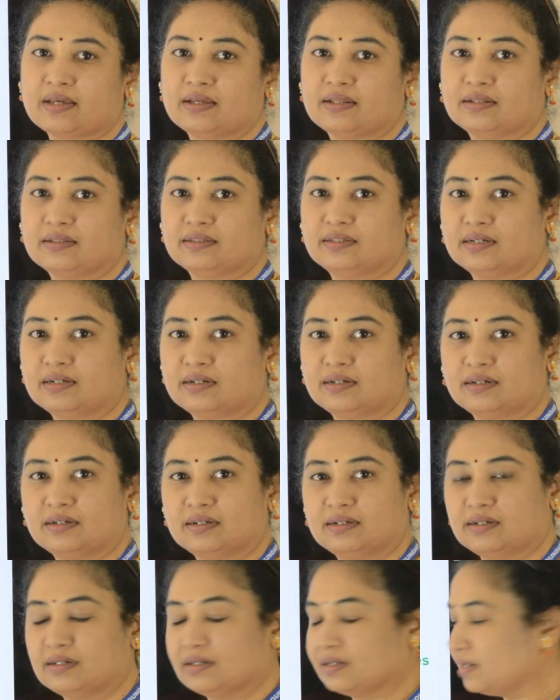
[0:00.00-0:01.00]

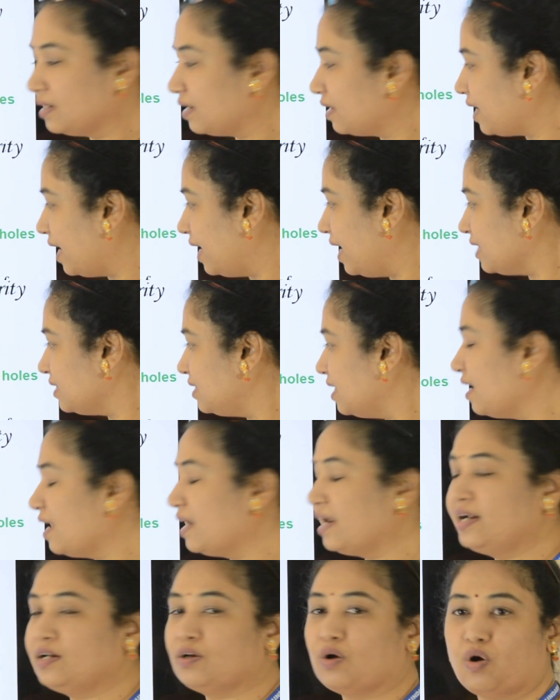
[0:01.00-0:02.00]
the collector
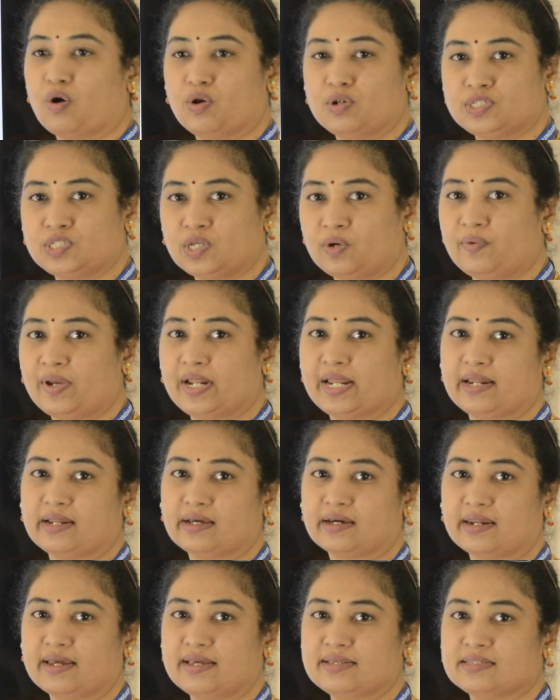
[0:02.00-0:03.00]
current also will
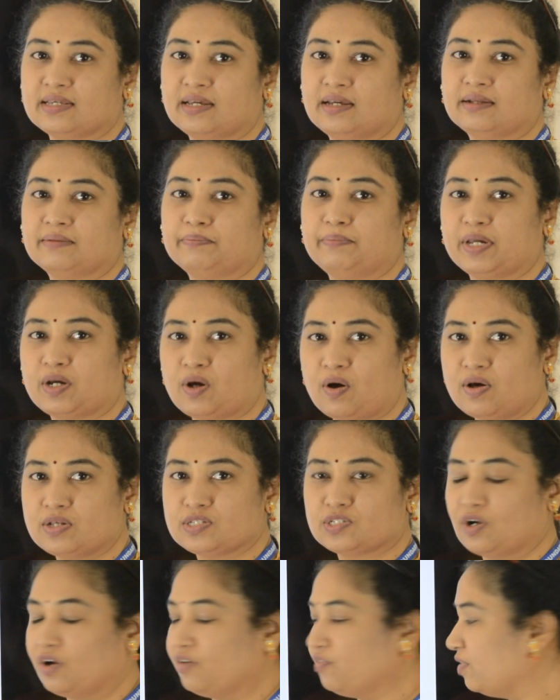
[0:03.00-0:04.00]
increase
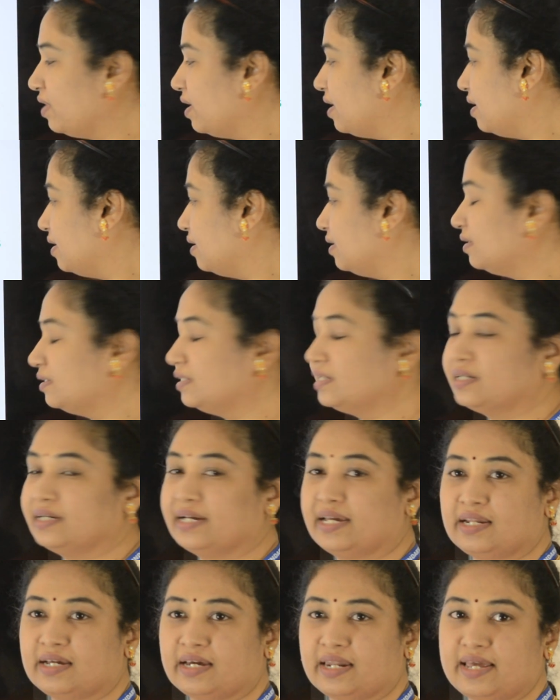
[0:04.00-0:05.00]
because of
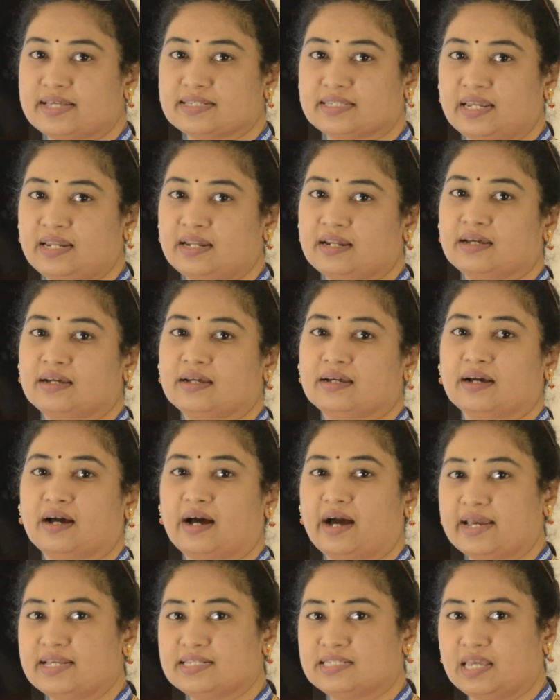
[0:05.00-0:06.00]
the increase in
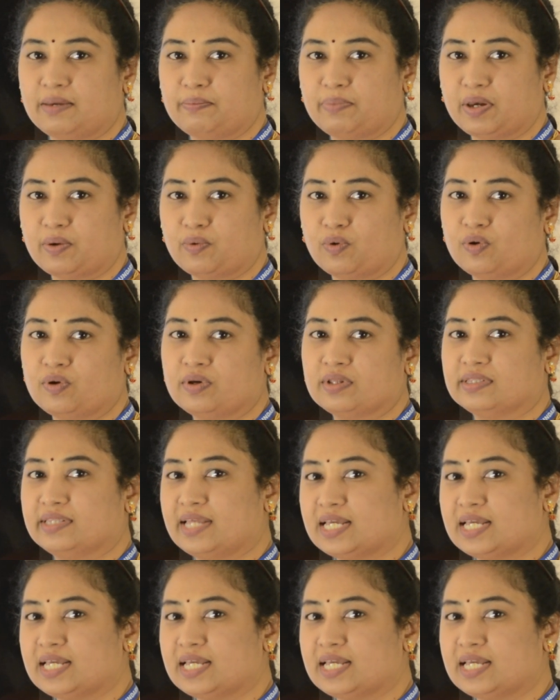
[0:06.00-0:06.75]
ICBO.